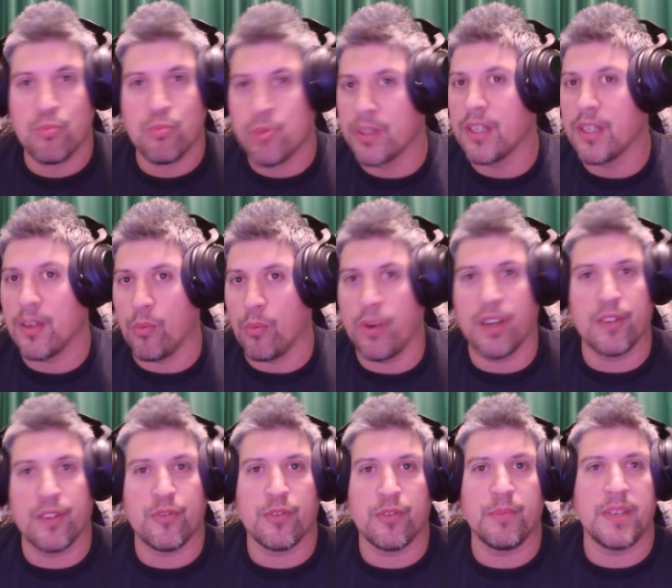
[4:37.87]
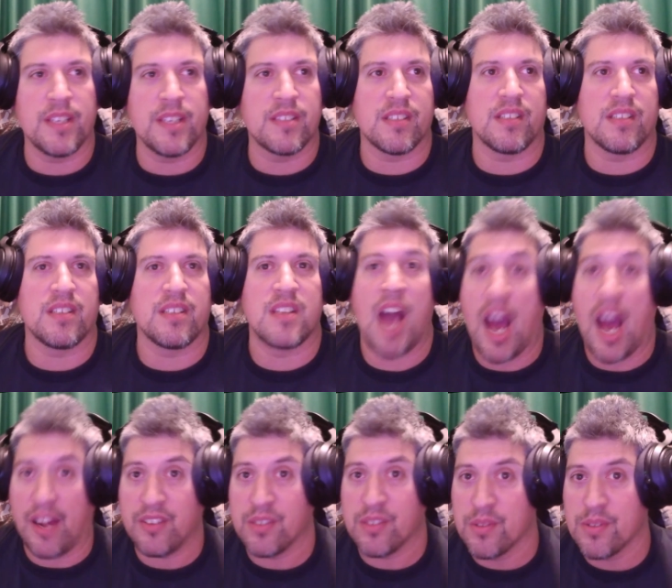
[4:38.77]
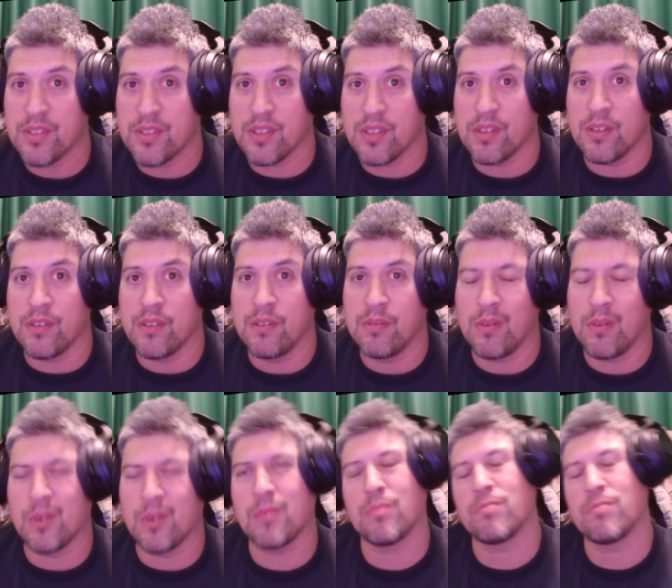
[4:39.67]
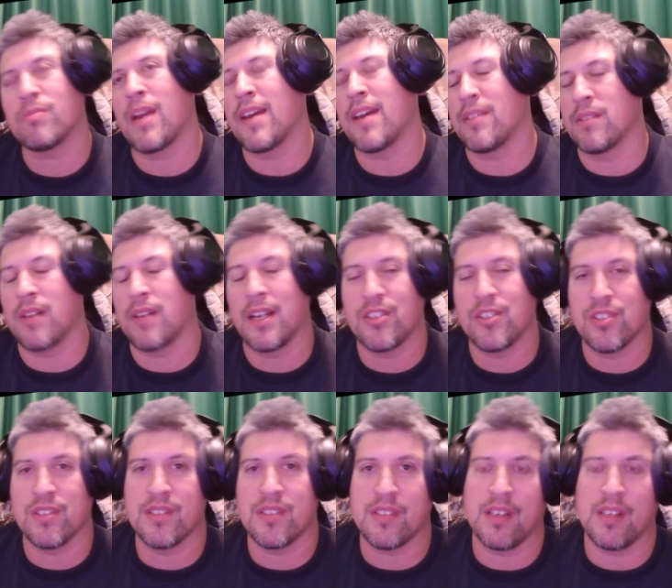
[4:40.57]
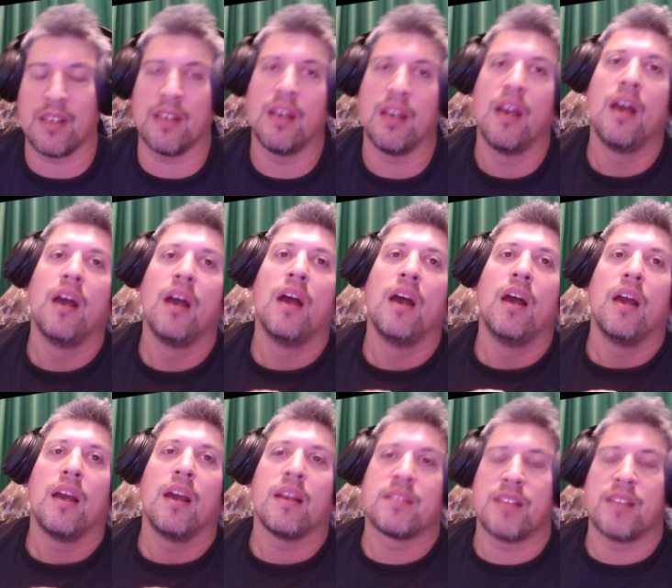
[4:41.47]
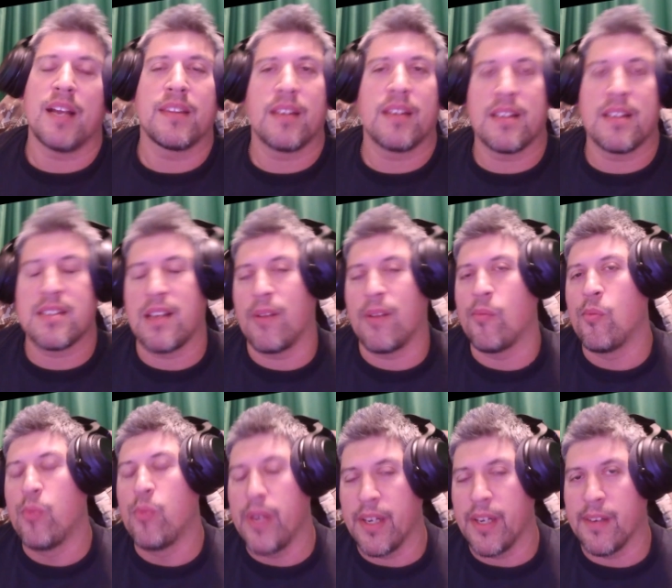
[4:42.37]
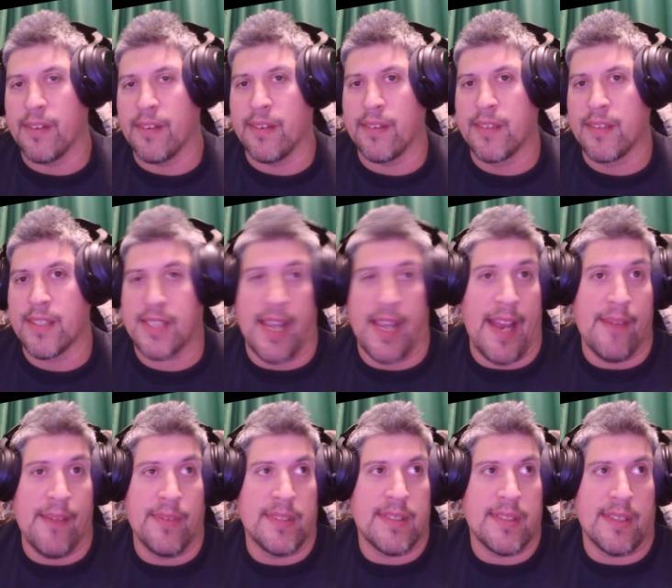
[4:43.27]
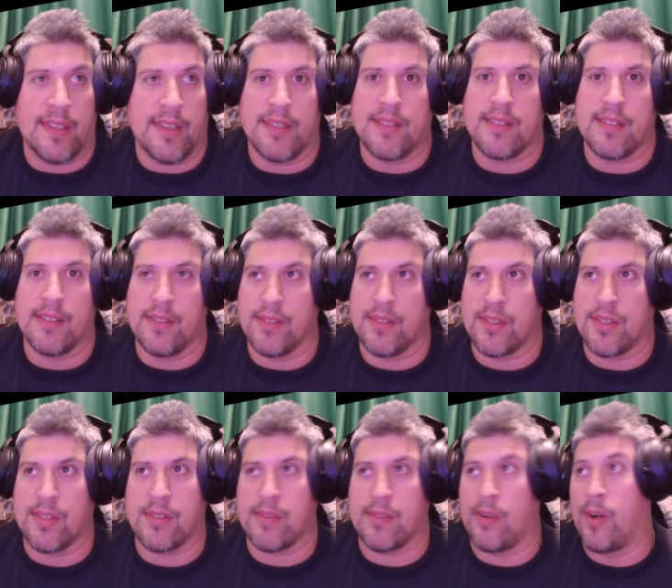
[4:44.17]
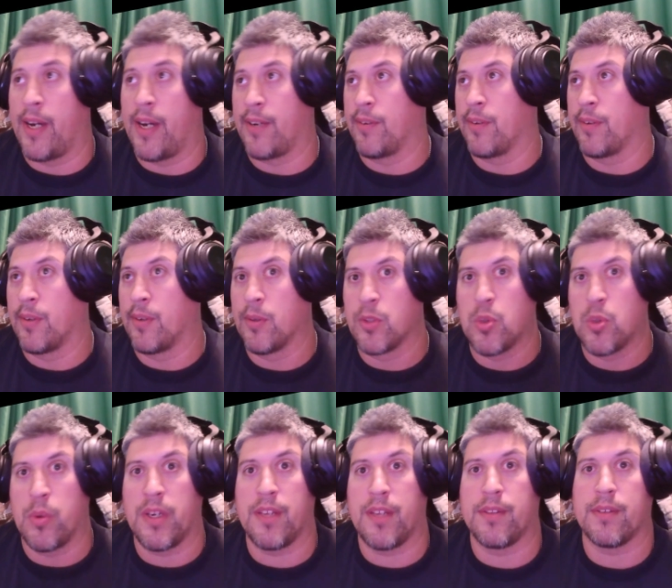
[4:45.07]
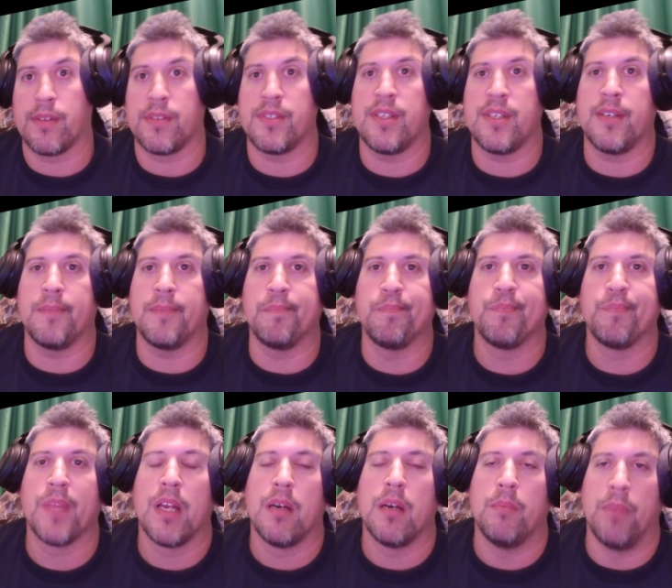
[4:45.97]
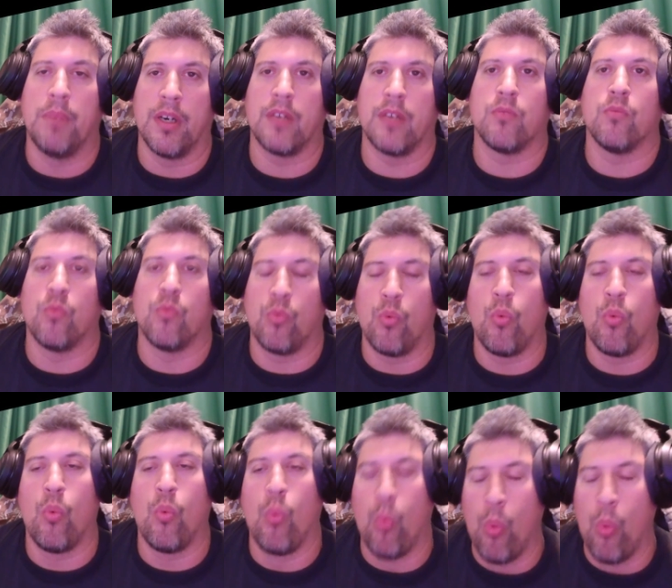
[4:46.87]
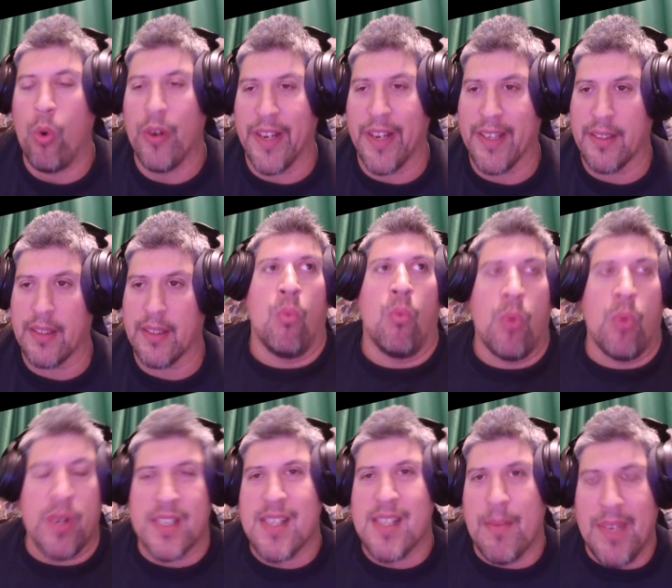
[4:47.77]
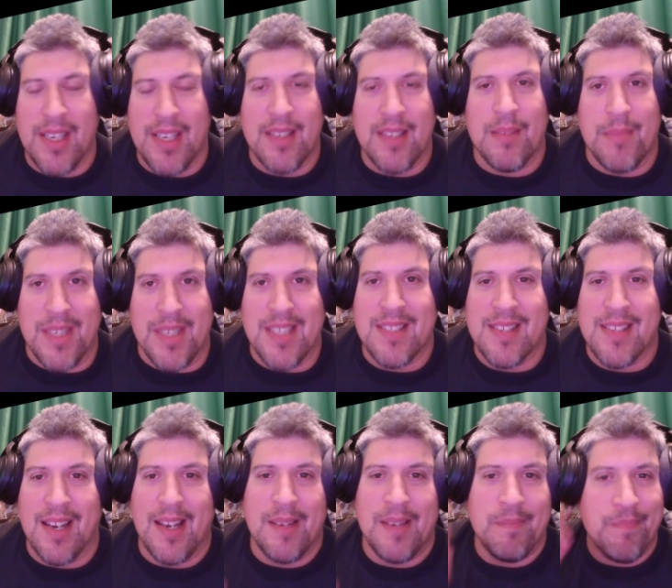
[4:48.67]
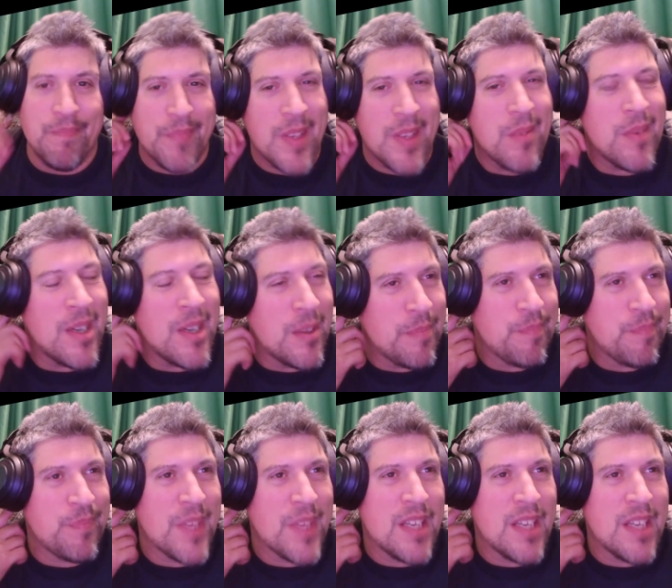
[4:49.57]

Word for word: really weird for me to not do so, or rather I should say, it's not that it's not weird, because I haven't done it since, oh, I don't know, 2013, but we'll get there. What does that mean in the meantime? Well,